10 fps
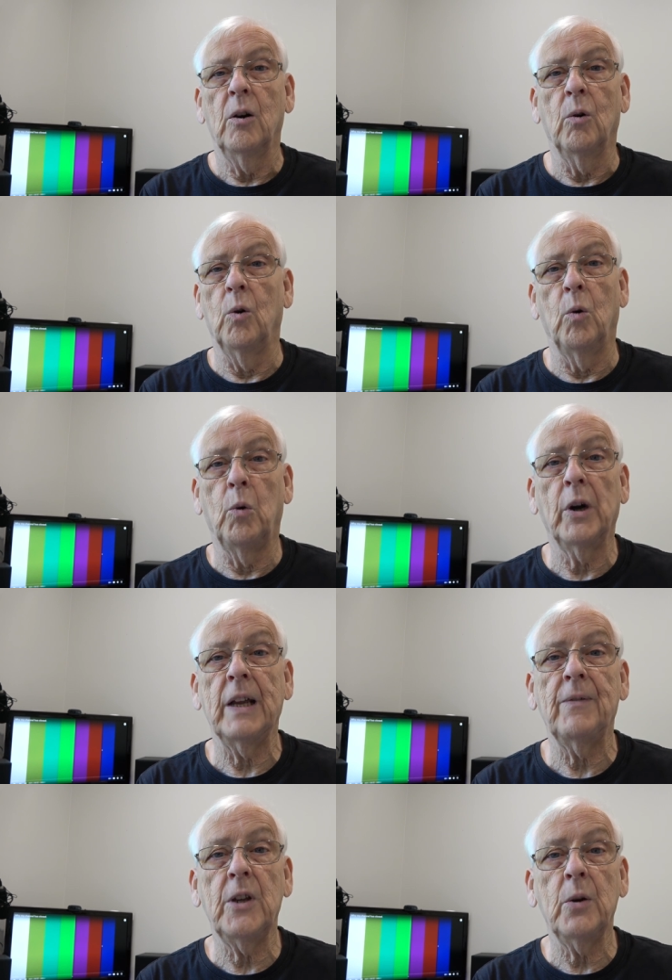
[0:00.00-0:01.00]
or
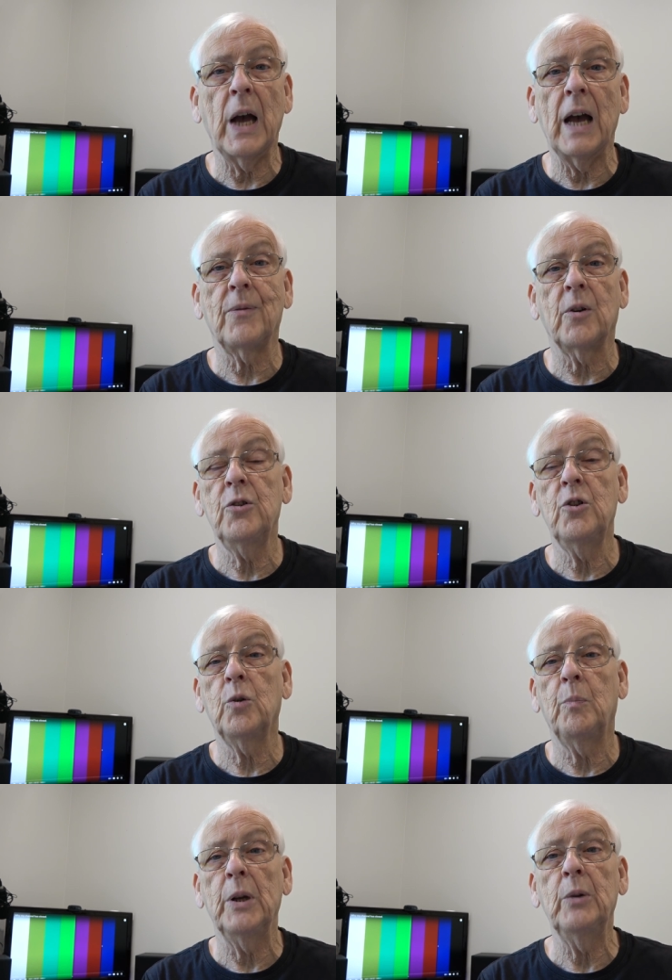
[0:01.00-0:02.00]
whatever you have on your
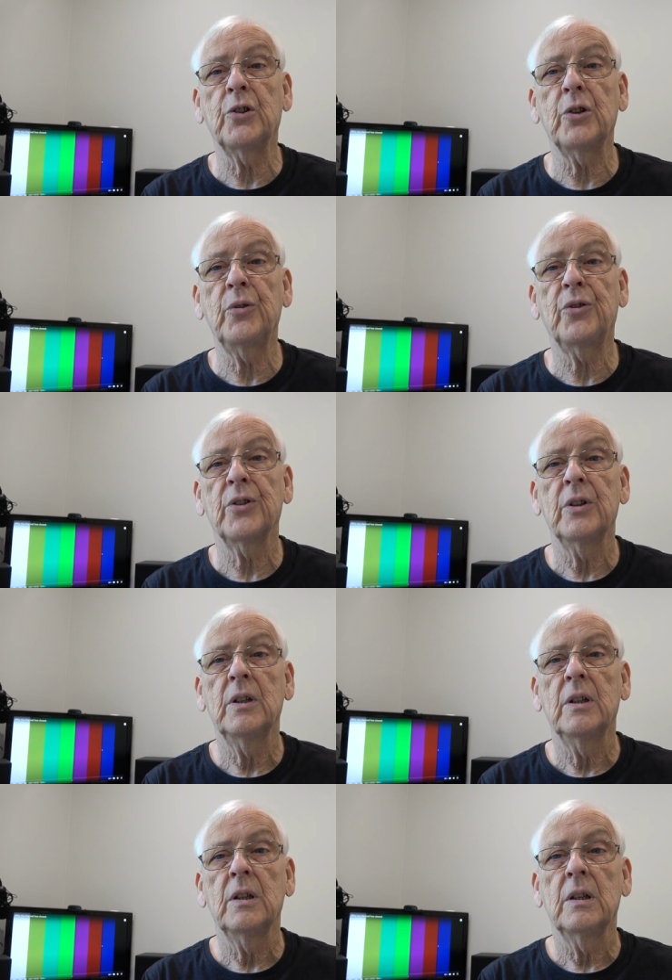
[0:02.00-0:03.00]
Bluetooth
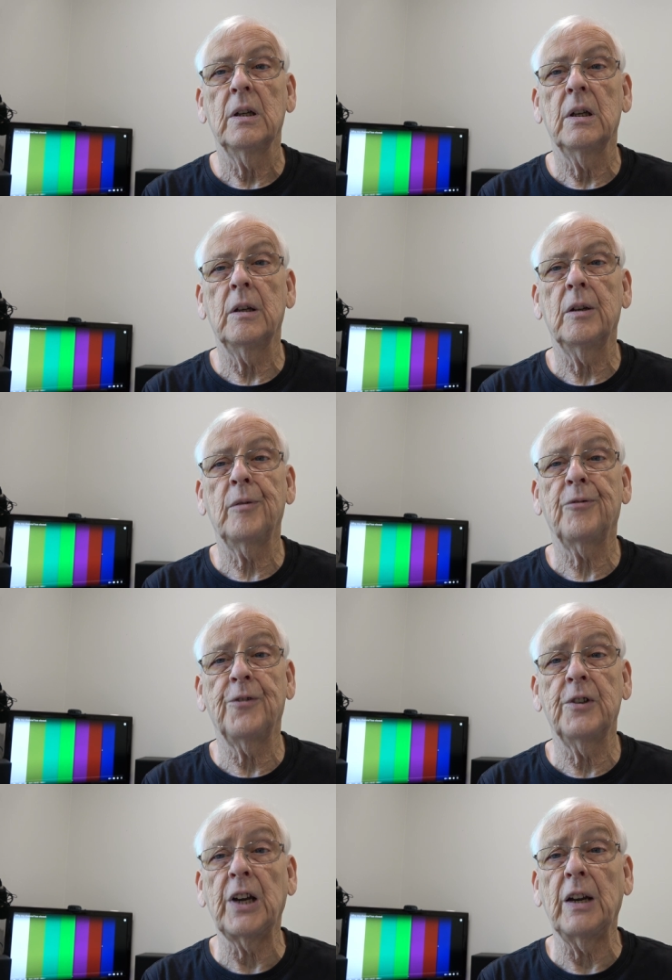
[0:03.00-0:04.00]
uh,
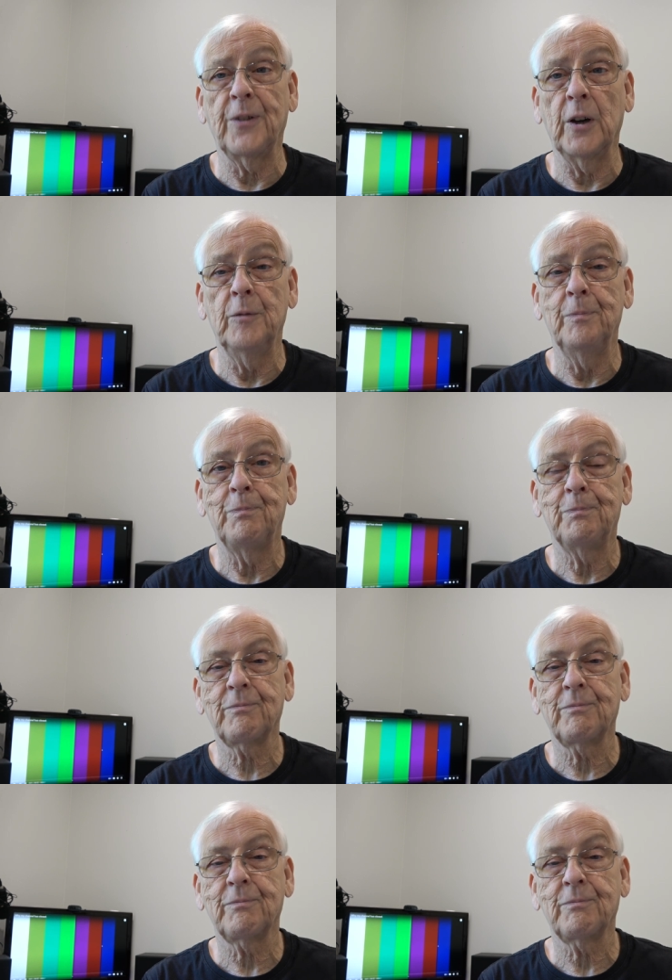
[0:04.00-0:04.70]
telephone.